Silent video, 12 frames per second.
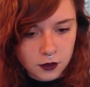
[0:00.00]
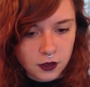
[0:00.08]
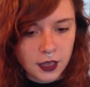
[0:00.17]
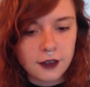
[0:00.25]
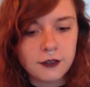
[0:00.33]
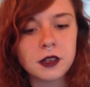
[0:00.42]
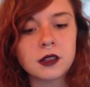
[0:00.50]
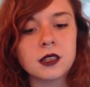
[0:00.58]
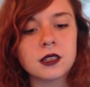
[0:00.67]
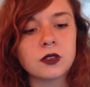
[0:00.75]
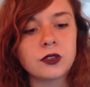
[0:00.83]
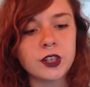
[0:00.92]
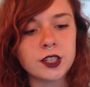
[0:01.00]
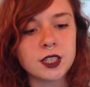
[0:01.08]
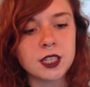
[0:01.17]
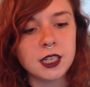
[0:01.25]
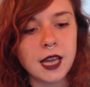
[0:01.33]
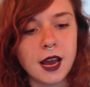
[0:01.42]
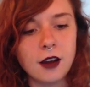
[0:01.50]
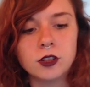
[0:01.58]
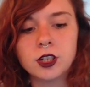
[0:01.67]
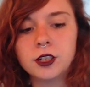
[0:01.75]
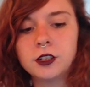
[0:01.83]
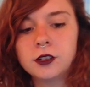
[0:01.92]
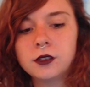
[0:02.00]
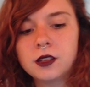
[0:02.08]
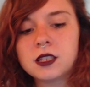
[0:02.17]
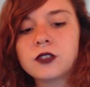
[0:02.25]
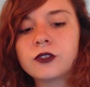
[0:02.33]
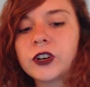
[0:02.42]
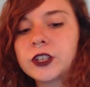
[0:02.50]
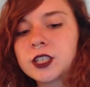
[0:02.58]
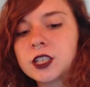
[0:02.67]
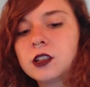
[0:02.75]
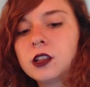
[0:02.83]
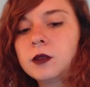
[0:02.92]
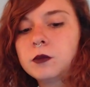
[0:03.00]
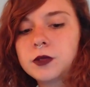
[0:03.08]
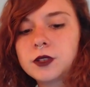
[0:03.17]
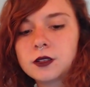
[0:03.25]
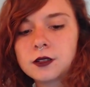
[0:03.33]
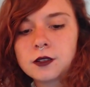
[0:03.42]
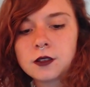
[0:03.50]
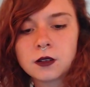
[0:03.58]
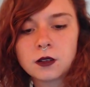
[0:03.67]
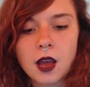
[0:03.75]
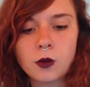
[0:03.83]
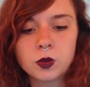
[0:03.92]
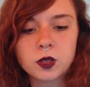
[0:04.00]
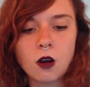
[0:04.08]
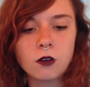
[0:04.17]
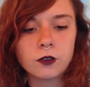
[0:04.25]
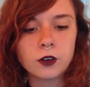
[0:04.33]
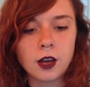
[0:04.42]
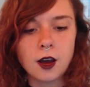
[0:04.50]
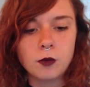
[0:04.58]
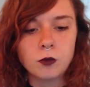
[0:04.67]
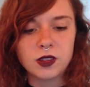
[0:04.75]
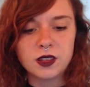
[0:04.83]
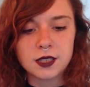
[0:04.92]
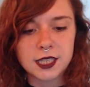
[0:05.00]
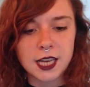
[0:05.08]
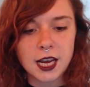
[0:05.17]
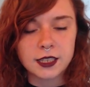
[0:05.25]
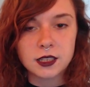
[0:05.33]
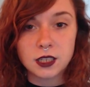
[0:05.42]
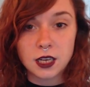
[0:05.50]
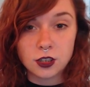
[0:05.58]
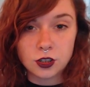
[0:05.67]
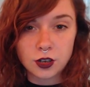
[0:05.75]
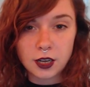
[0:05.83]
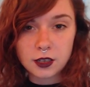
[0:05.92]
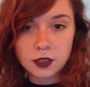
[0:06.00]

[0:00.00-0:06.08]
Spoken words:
Even at this first encounter, this first glimpse, I was overcome with disgust and dread.